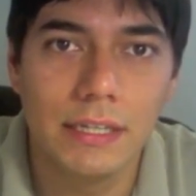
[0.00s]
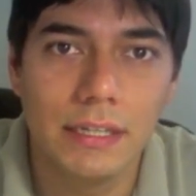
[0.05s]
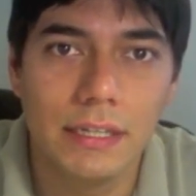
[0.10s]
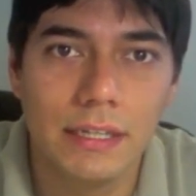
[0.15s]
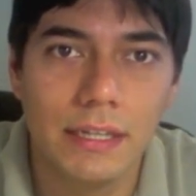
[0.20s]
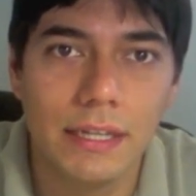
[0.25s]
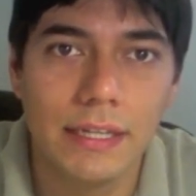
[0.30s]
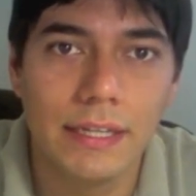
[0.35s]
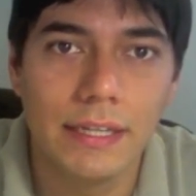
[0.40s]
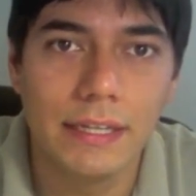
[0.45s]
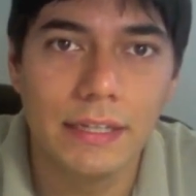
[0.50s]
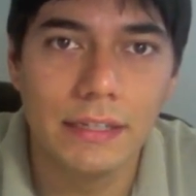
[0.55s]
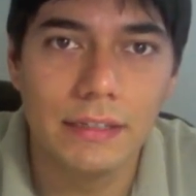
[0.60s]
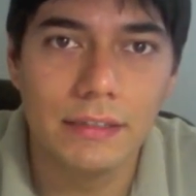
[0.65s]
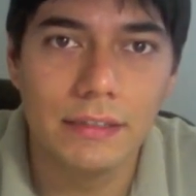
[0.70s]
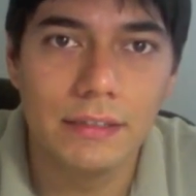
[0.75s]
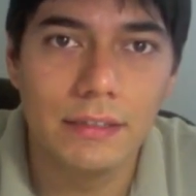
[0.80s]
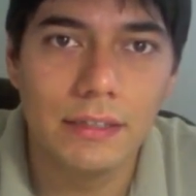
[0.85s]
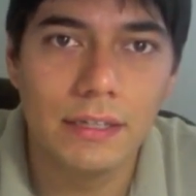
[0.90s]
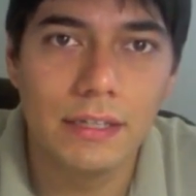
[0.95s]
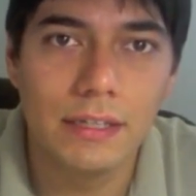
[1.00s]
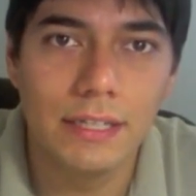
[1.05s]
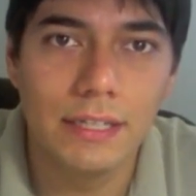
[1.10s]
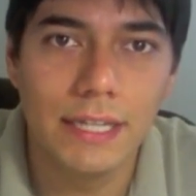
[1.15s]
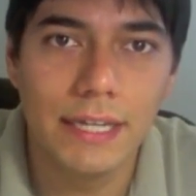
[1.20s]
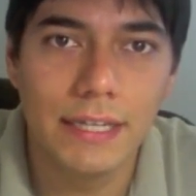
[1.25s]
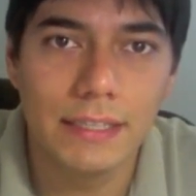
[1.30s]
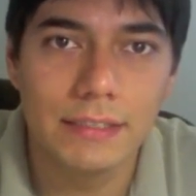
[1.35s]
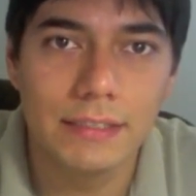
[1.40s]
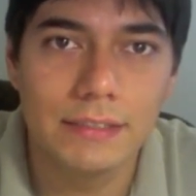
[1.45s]
and
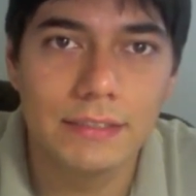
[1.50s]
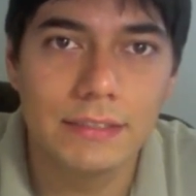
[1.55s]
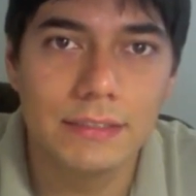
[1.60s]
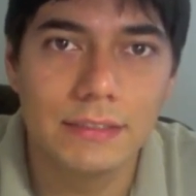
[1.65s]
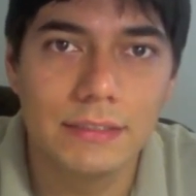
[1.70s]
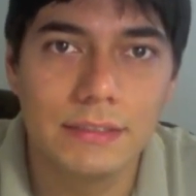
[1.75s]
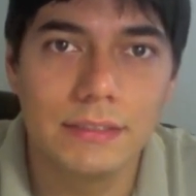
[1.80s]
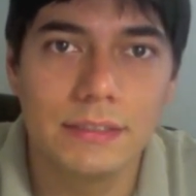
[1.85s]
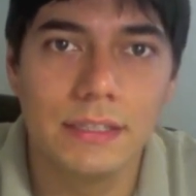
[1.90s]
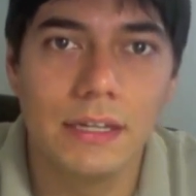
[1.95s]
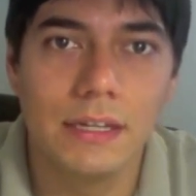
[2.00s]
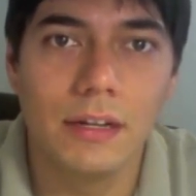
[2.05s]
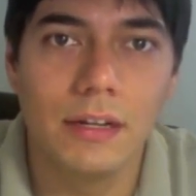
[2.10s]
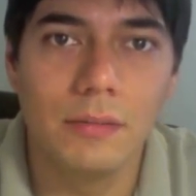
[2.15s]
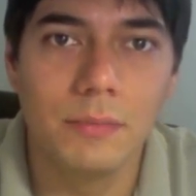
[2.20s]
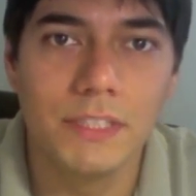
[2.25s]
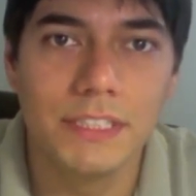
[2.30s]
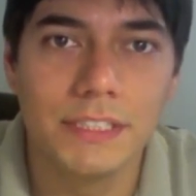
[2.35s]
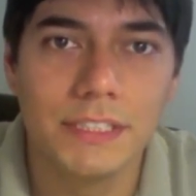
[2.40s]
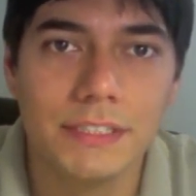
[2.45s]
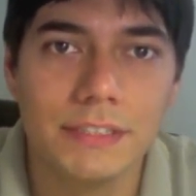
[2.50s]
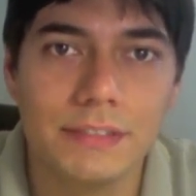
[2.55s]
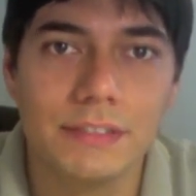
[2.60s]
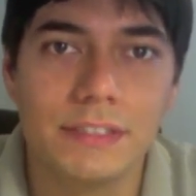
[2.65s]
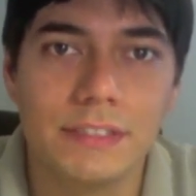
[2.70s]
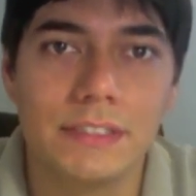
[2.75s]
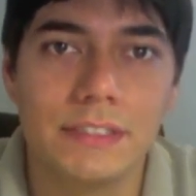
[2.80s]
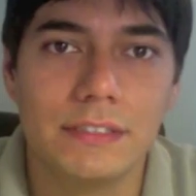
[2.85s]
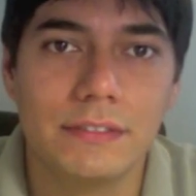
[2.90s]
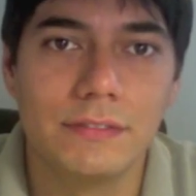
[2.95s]
collect all
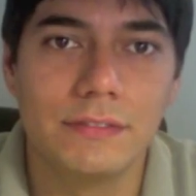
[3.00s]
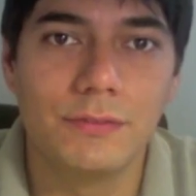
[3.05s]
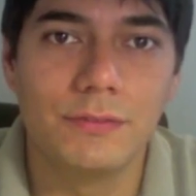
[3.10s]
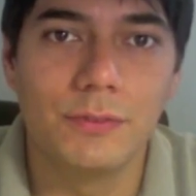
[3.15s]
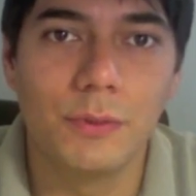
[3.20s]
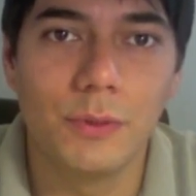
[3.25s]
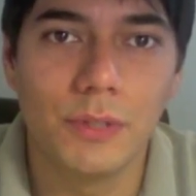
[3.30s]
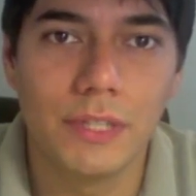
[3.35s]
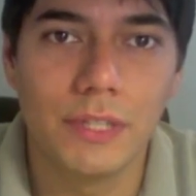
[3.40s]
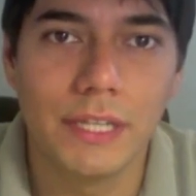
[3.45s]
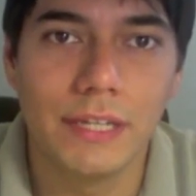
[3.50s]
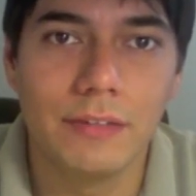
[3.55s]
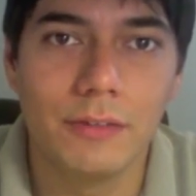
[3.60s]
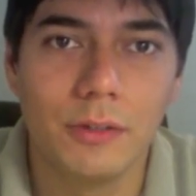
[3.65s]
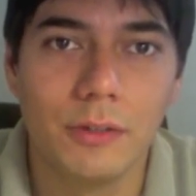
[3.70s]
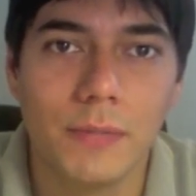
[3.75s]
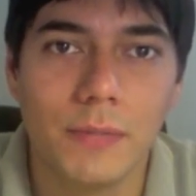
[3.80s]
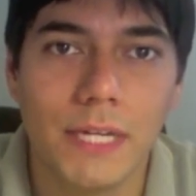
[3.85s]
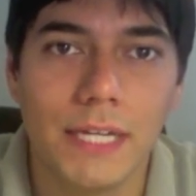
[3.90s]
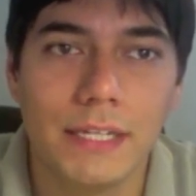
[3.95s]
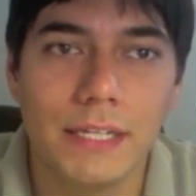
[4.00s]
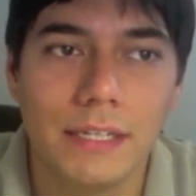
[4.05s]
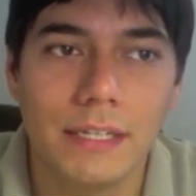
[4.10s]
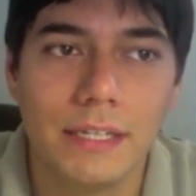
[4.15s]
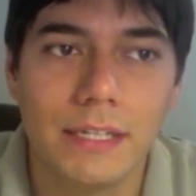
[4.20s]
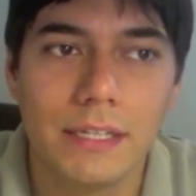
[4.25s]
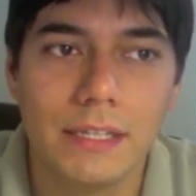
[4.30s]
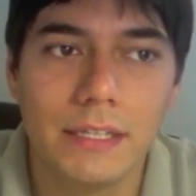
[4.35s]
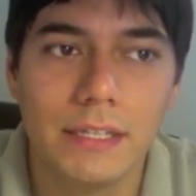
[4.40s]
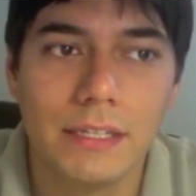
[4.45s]
materials for that robot.
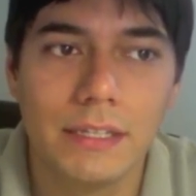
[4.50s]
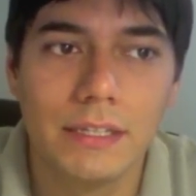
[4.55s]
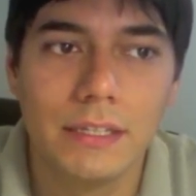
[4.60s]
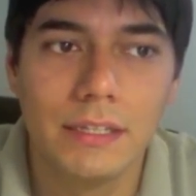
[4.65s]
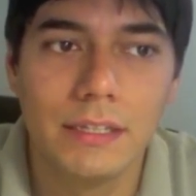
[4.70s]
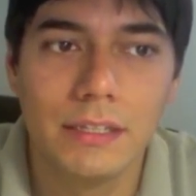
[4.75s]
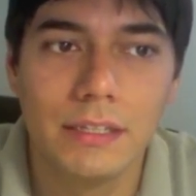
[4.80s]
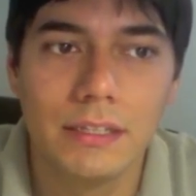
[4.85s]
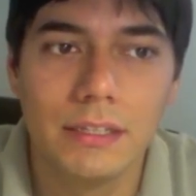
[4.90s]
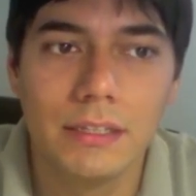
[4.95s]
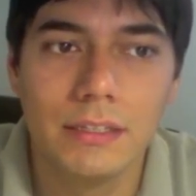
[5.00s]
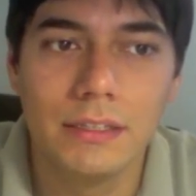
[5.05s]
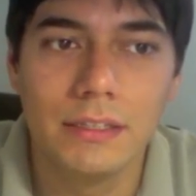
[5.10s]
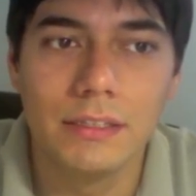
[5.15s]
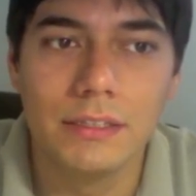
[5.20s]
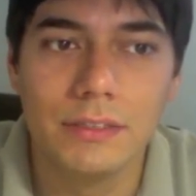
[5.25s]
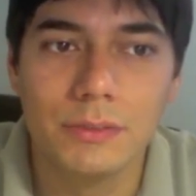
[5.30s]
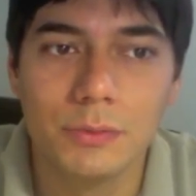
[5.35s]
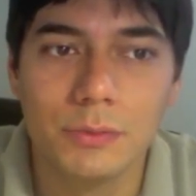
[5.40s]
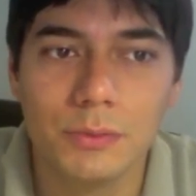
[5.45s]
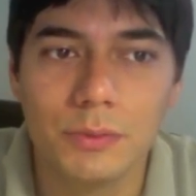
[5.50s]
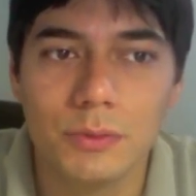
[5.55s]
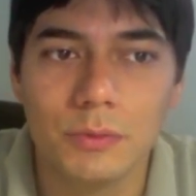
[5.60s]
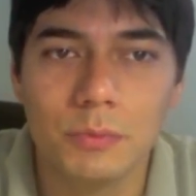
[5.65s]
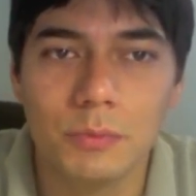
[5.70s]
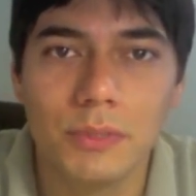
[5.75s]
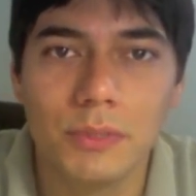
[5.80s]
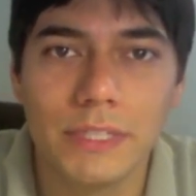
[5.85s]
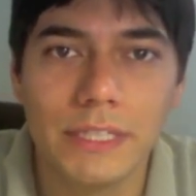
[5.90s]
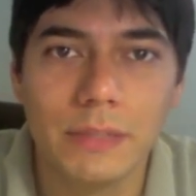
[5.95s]
This will
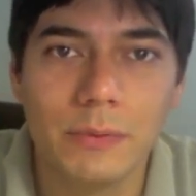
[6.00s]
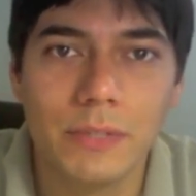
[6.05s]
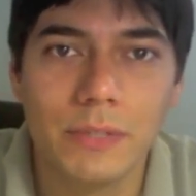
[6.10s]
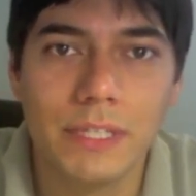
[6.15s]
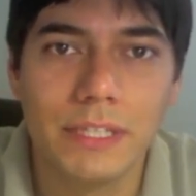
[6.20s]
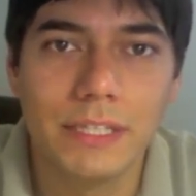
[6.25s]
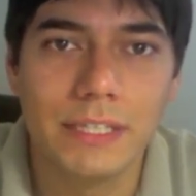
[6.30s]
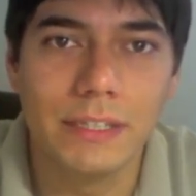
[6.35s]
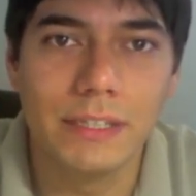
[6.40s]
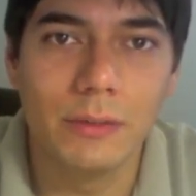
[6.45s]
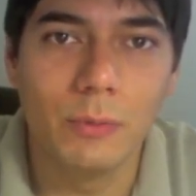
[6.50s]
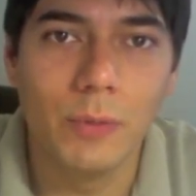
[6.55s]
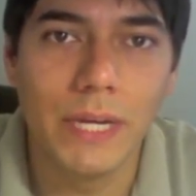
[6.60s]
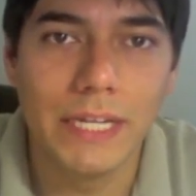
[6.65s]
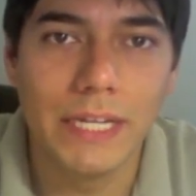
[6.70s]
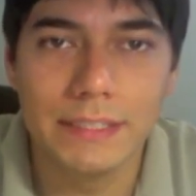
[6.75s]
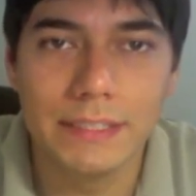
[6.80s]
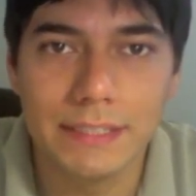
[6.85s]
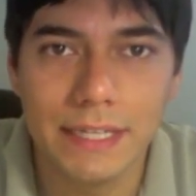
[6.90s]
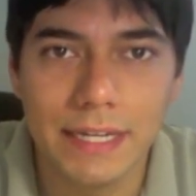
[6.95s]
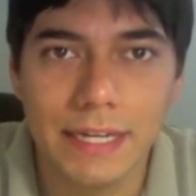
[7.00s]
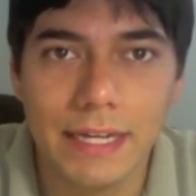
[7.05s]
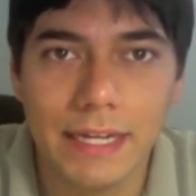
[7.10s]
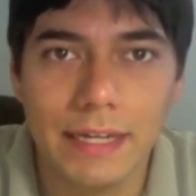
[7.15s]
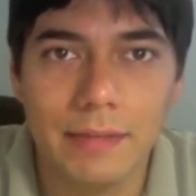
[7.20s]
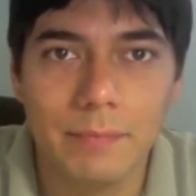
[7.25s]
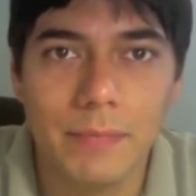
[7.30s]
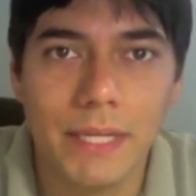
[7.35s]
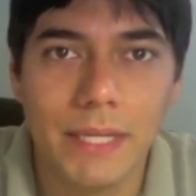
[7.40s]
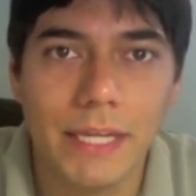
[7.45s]
bring with it wait
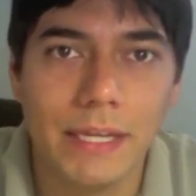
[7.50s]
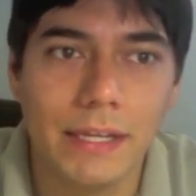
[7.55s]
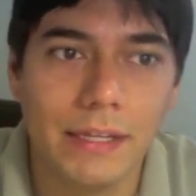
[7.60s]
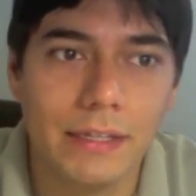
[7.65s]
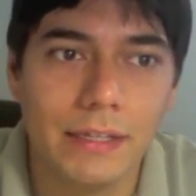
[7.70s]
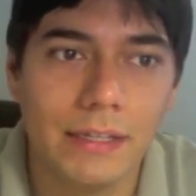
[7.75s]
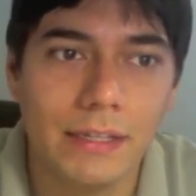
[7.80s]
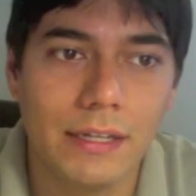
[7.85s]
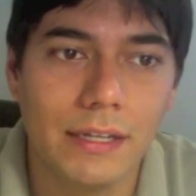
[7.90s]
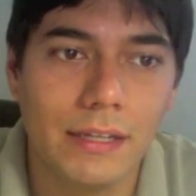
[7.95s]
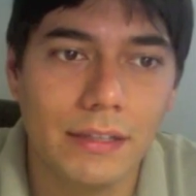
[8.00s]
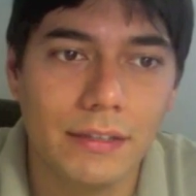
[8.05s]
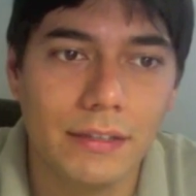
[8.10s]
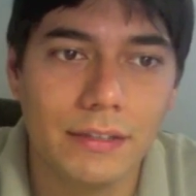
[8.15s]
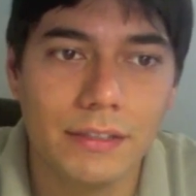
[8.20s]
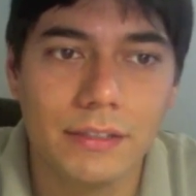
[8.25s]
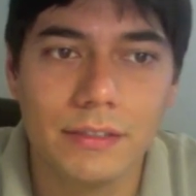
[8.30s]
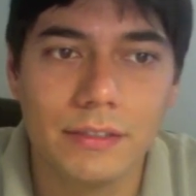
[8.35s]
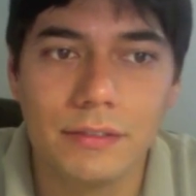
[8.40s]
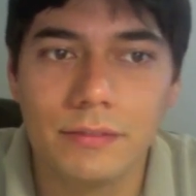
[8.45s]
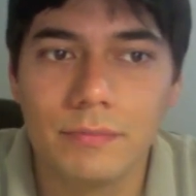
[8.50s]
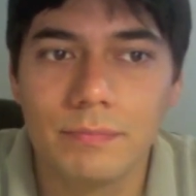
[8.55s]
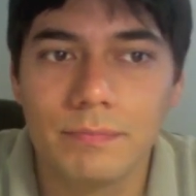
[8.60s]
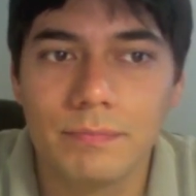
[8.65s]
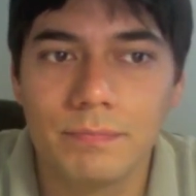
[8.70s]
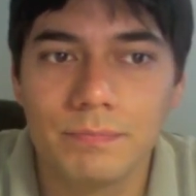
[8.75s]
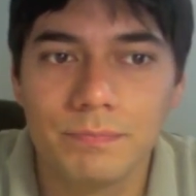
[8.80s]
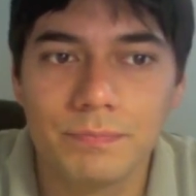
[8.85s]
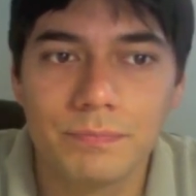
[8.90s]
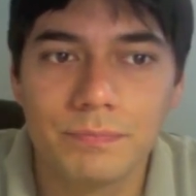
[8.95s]
time and other
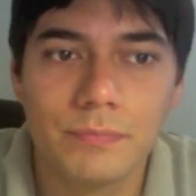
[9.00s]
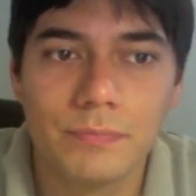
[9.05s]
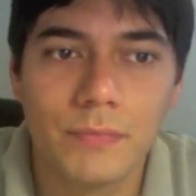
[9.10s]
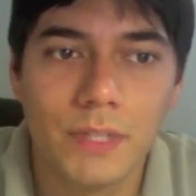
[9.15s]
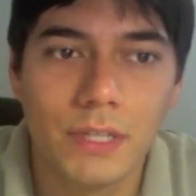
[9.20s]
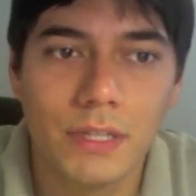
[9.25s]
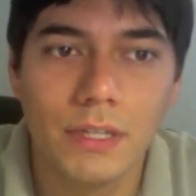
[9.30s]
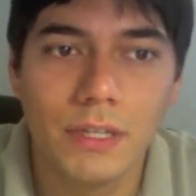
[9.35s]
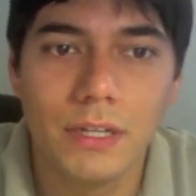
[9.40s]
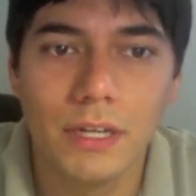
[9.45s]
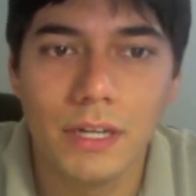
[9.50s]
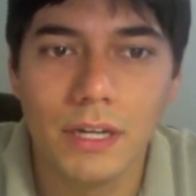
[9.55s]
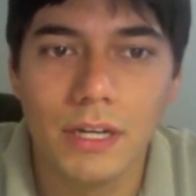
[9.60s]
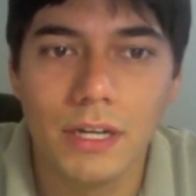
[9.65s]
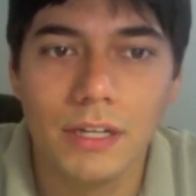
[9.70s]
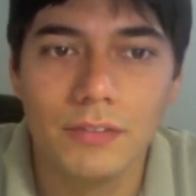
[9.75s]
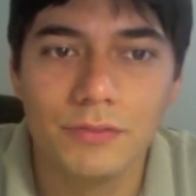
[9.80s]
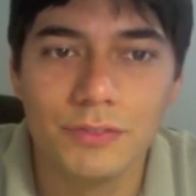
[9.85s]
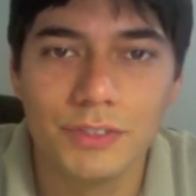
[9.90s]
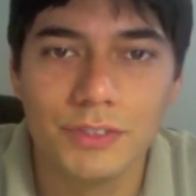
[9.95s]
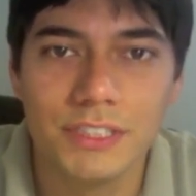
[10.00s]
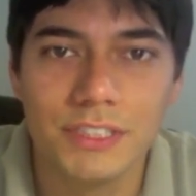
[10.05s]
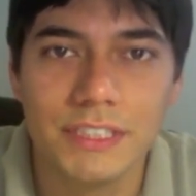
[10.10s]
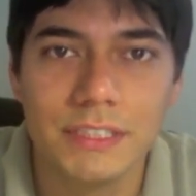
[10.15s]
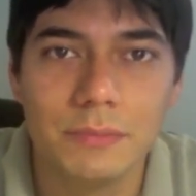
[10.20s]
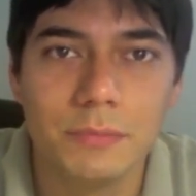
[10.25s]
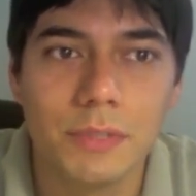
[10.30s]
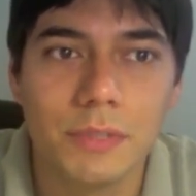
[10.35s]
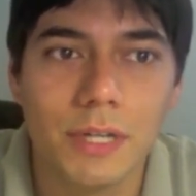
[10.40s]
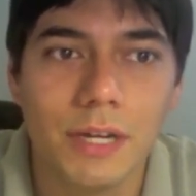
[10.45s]

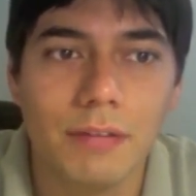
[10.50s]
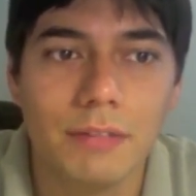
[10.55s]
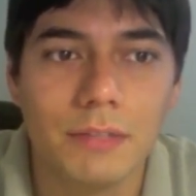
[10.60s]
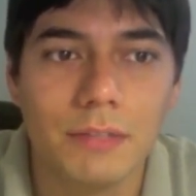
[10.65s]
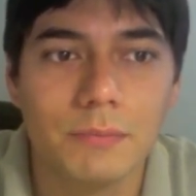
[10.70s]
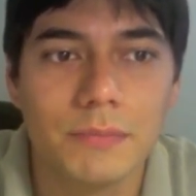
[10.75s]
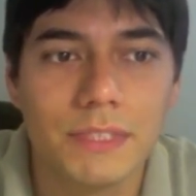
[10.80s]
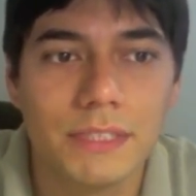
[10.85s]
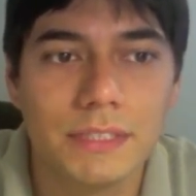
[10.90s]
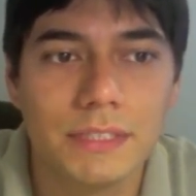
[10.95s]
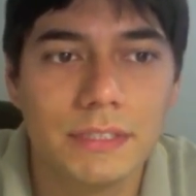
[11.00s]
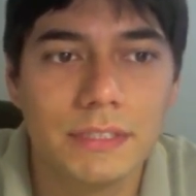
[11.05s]
unforeseen problems.